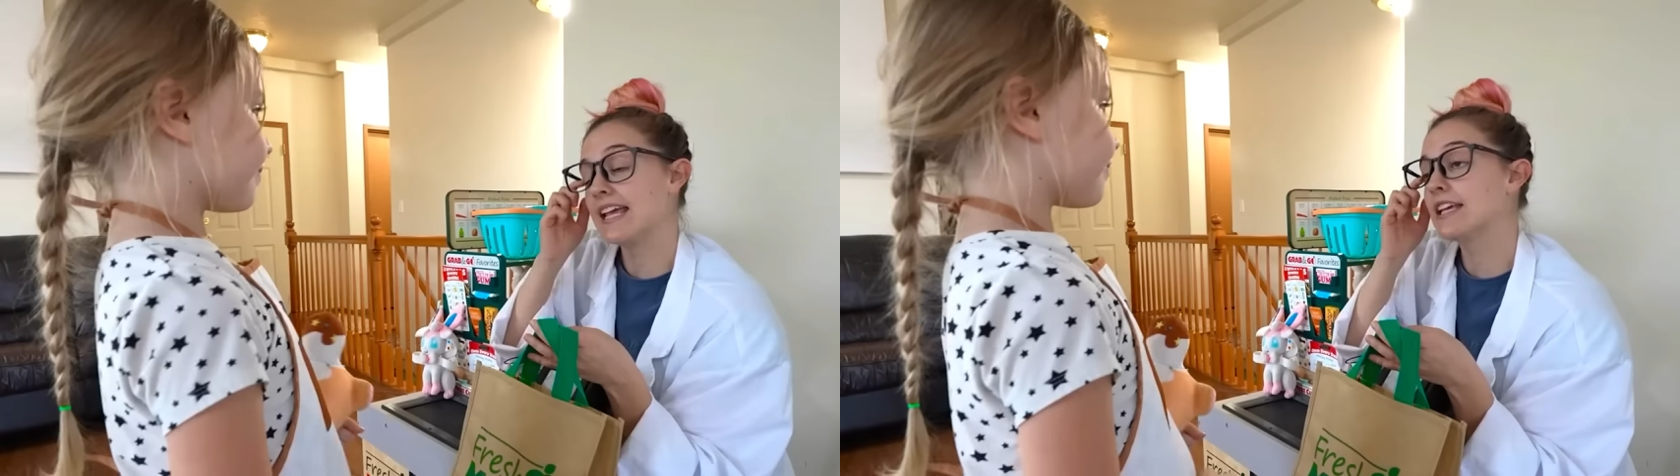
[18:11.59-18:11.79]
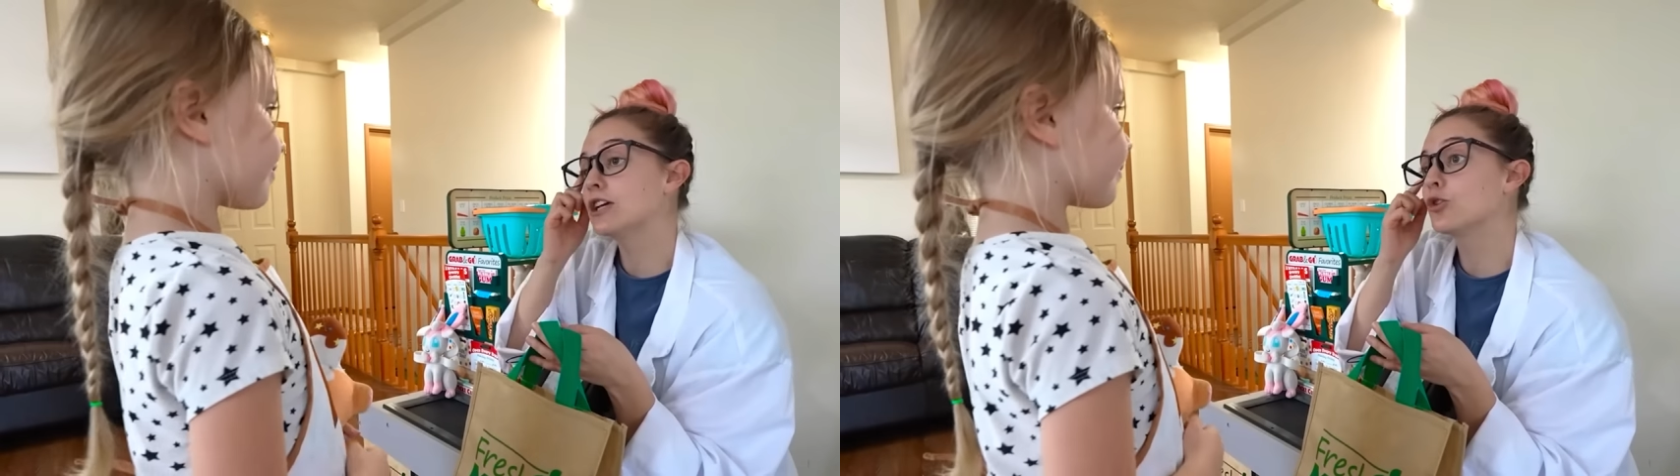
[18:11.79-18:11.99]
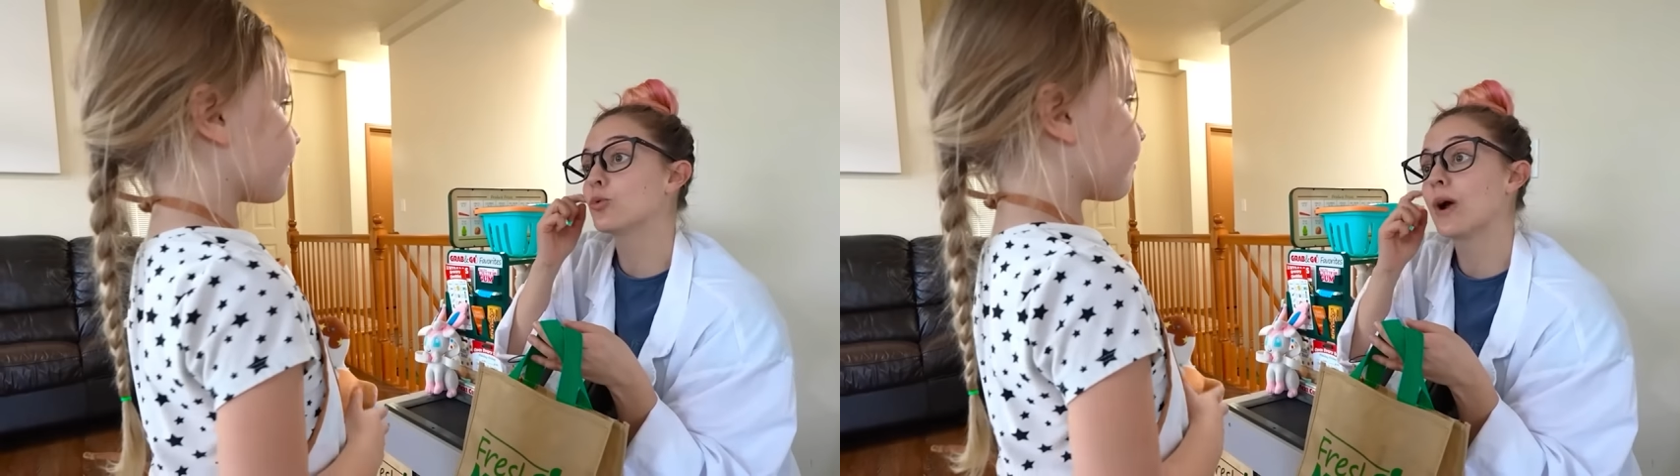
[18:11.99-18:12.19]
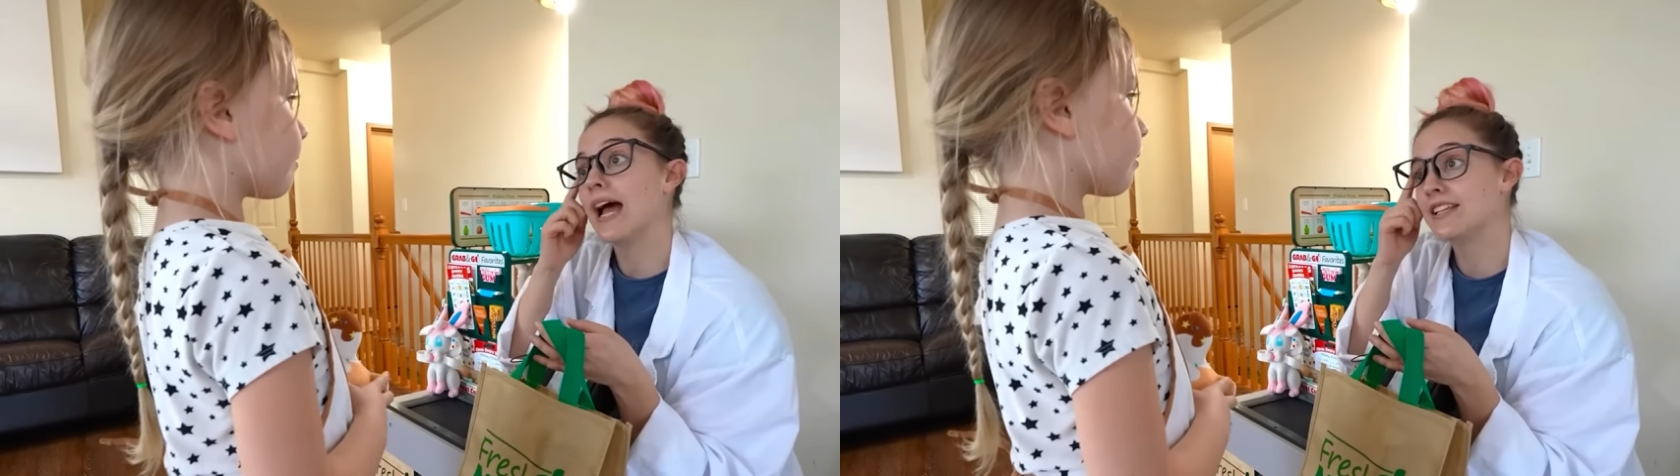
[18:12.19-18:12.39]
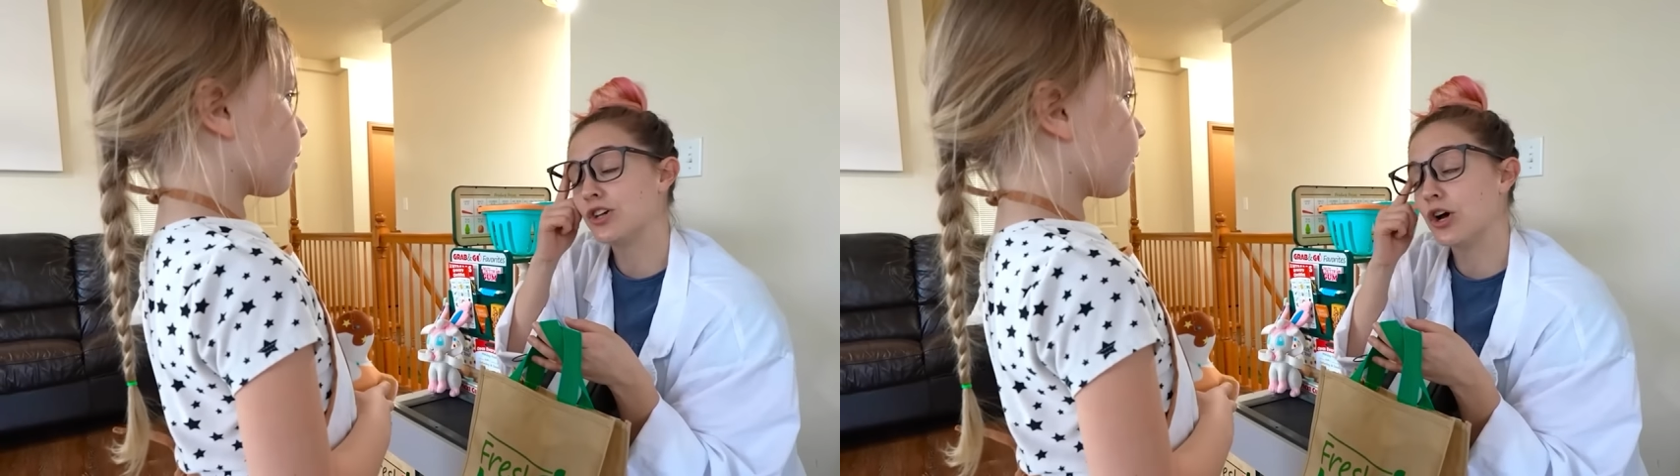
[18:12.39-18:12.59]
And
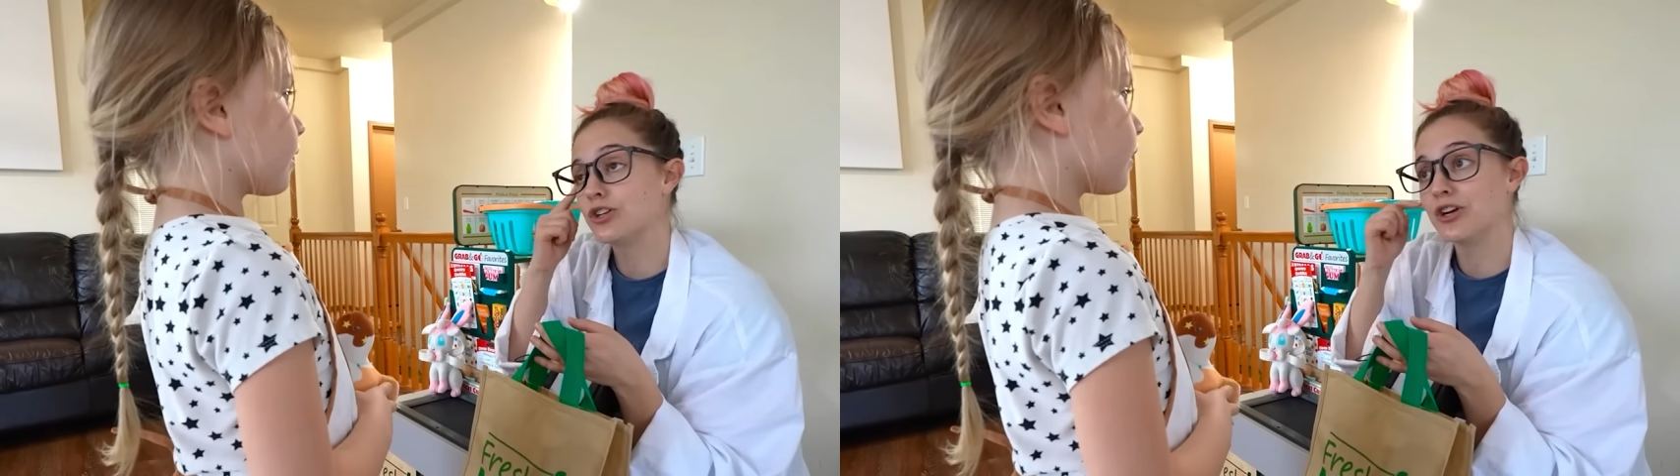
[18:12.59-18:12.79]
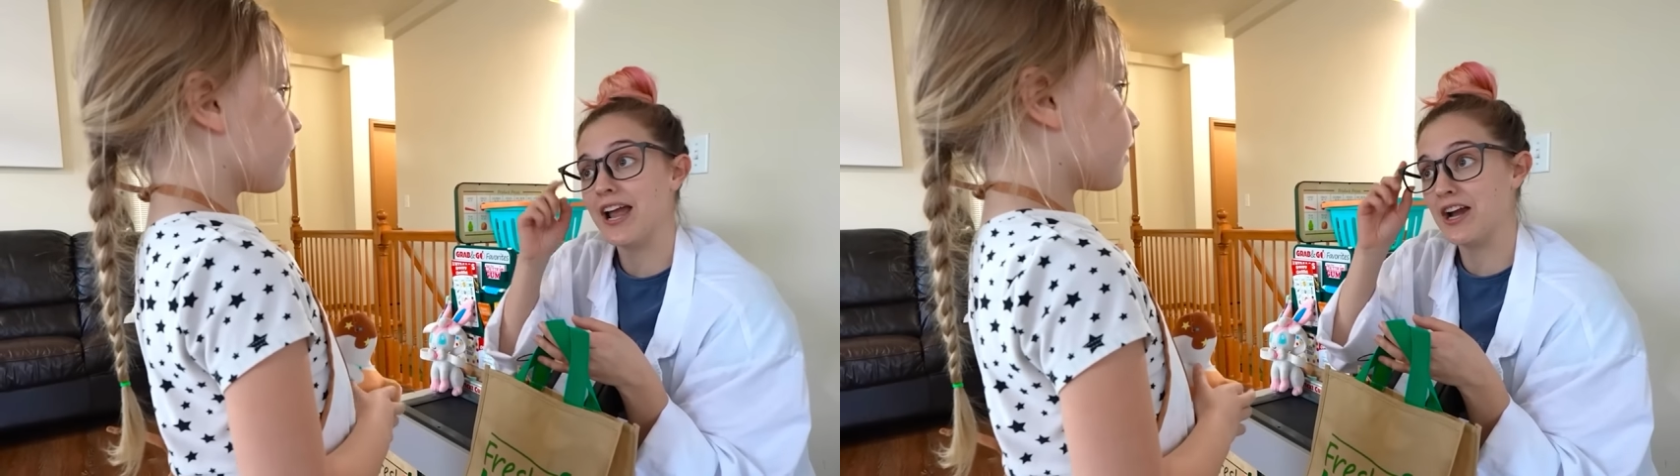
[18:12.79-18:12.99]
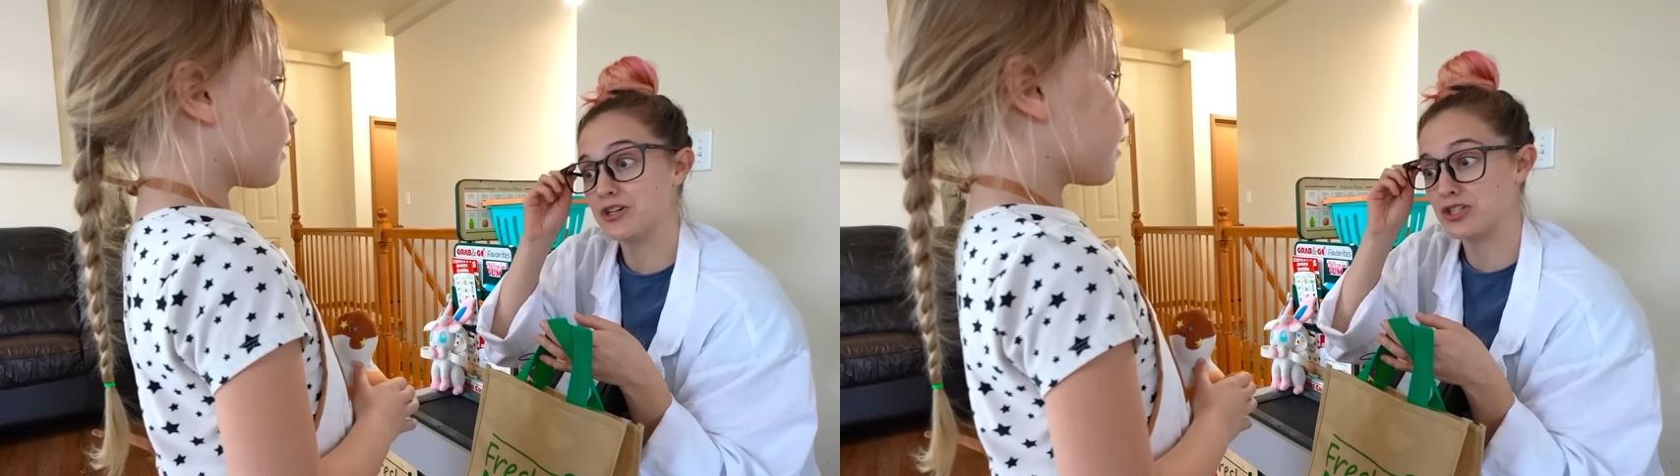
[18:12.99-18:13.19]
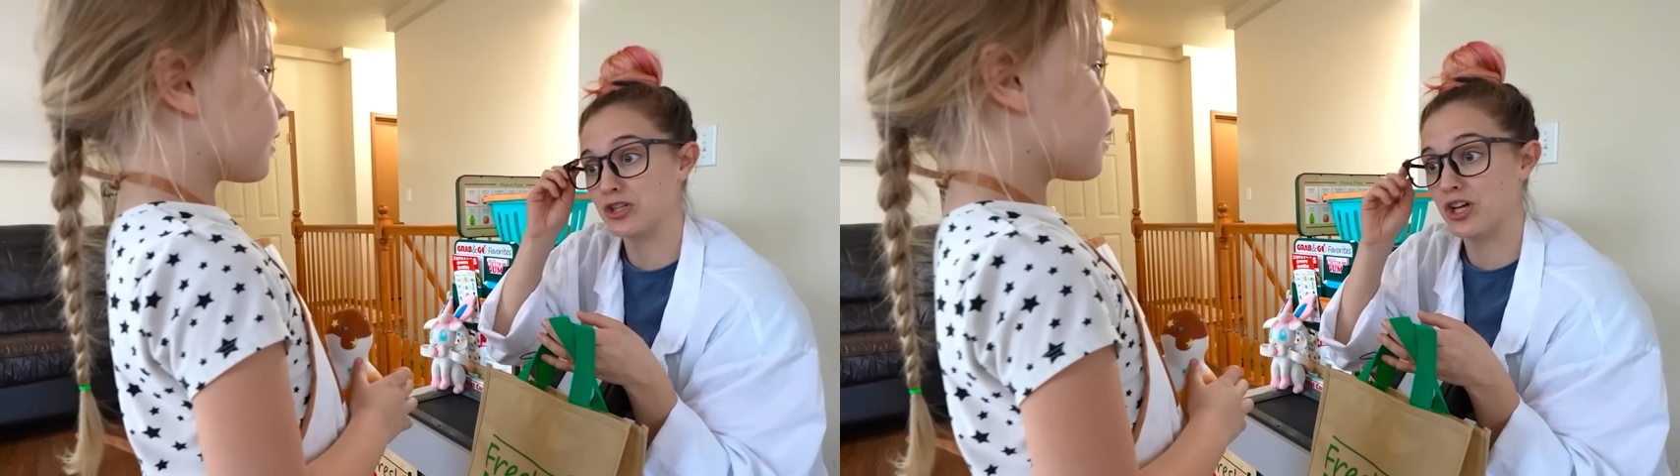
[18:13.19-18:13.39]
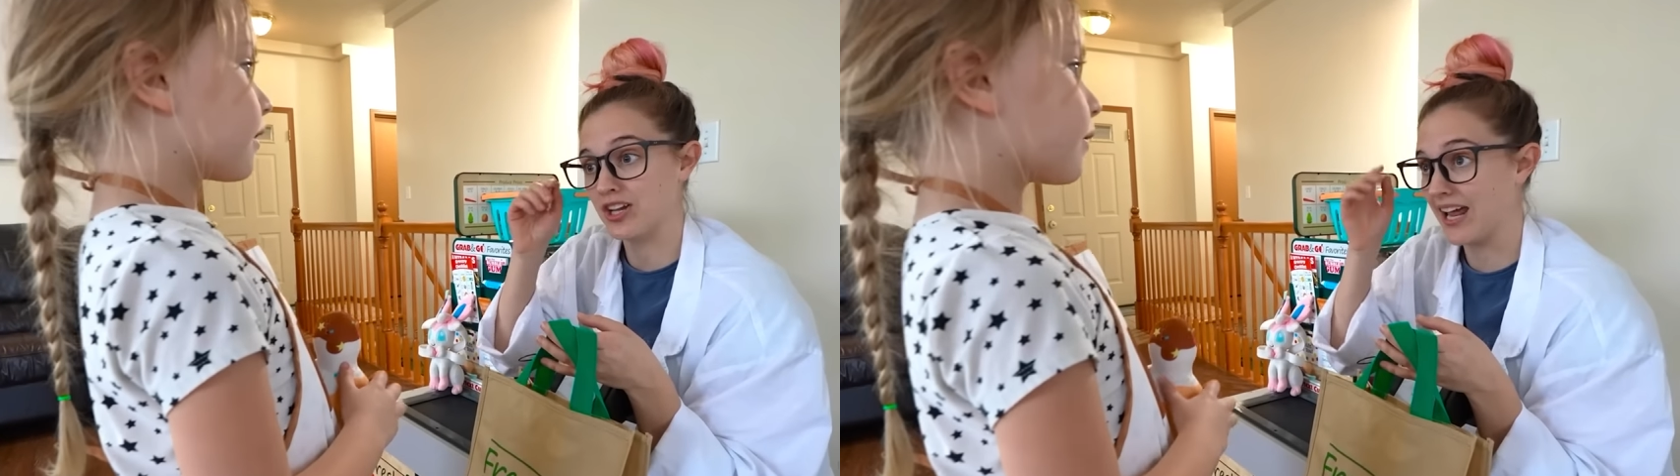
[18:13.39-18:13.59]
congrats on your hair
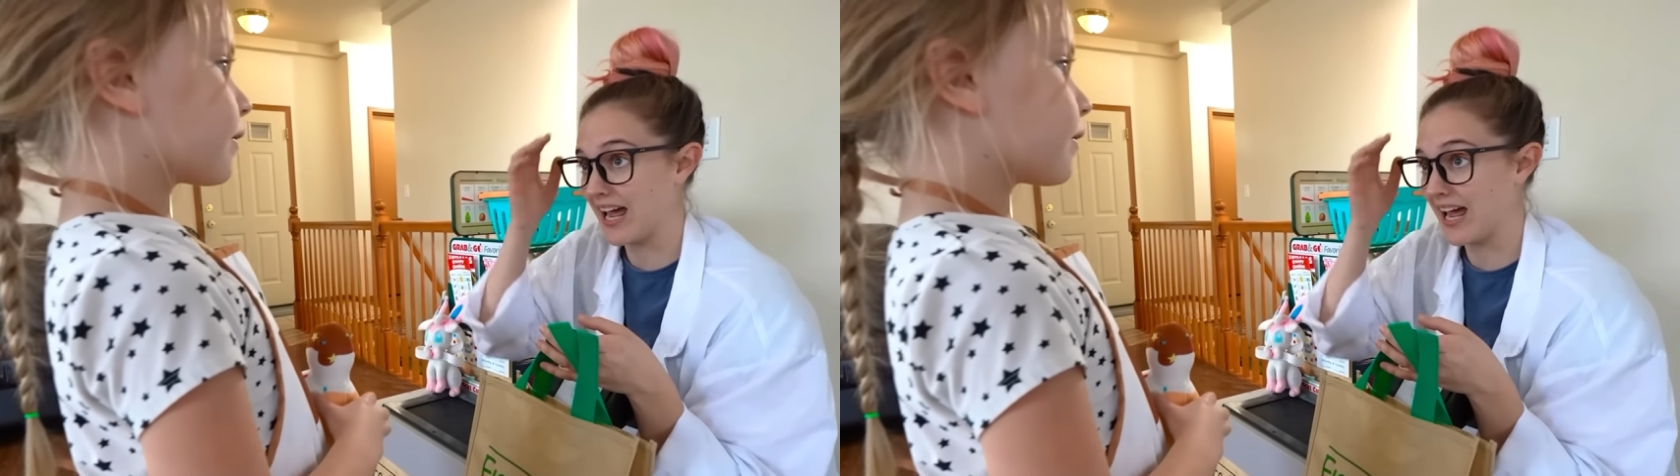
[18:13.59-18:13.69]
salon.